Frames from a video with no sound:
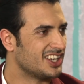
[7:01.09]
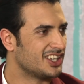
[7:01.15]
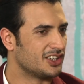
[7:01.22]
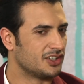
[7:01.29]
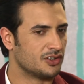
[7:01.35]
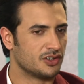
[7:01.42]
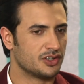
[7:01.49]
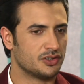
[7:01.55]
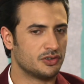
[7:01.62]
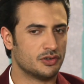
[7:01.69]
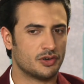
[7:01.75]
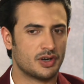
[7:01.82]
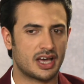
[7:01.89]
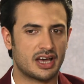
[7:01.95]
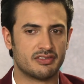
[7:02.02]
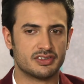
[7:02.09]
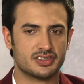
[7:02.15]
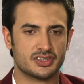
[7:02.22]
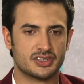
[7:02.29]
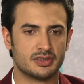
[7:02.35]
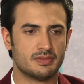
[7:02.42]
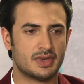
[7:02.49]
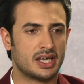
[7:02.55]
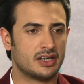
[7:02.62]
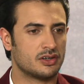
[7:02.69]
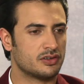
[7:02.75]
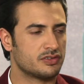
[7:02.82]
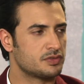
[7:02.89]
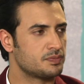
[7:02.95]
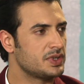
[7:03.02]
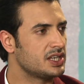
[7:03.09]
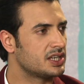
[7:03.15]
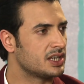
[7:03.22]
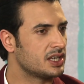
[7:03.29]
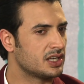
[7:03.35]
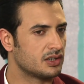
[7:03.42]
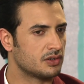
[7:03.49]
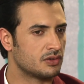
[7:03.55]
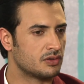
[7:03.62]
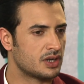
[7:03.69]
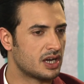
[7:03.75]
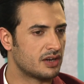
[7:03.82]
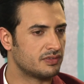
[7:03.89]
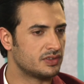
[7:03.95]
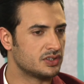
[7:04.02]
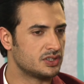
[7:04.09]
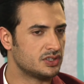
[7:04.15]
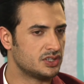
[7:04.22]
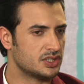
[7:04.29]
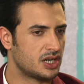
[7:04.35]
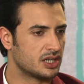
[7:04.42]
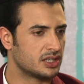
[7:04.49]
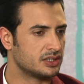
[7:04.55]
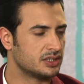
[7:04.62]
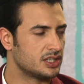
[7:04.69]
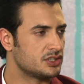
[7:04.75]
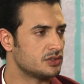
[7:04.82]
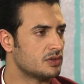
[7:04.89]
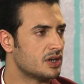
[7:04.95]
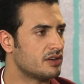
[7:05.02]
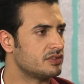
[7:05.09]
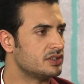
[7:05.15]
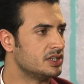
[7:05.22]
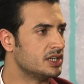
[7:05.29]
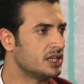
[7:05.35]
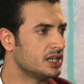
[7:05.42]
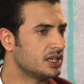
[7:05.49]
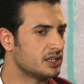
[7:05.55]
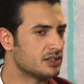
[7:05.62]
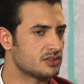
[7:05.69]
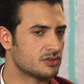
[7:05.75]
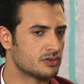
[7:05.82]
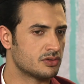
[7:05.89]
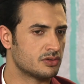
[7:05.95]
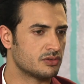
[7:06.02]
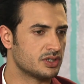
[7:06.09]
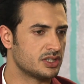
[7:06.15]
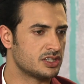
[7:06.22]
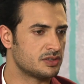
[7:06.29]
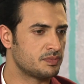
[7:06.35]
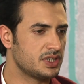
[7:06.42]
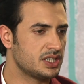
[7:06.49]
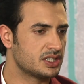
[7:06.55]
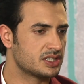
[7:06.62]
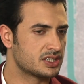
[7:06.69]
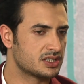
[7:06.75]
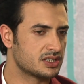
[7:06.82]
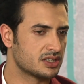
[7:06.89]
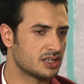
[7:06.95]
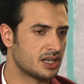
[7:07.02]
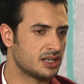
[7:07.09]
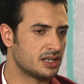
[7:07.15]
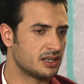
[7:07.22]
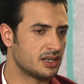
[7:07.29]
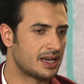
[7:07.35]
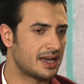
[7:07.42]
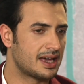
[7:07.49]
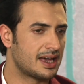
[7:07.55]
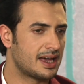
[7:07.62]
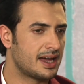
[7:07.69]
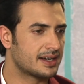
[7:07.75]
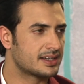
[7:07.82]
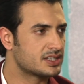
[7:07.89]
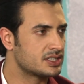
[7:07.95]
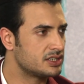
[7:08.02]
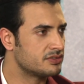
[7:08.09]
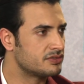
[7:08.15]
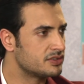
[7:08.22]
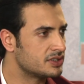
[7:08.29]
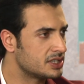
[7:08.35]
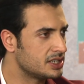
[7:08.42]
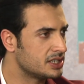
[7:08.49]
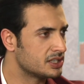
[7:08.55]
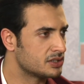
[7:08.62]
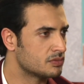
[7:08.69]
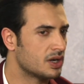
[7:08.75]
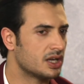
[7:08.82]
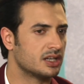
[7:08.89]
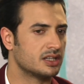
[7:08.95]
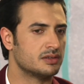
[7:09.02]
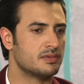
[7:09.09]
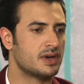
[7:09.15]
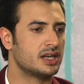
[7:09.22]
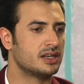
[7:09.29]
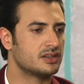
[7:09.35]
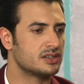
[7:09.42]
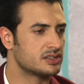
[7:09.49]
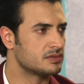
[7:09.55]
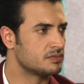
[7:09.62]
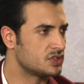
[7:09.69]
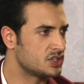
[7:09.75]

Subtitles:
You don't have a certain manner of speaking, you don't have the jargon that you have today, so he speaks and acts differently as well. The mannerisms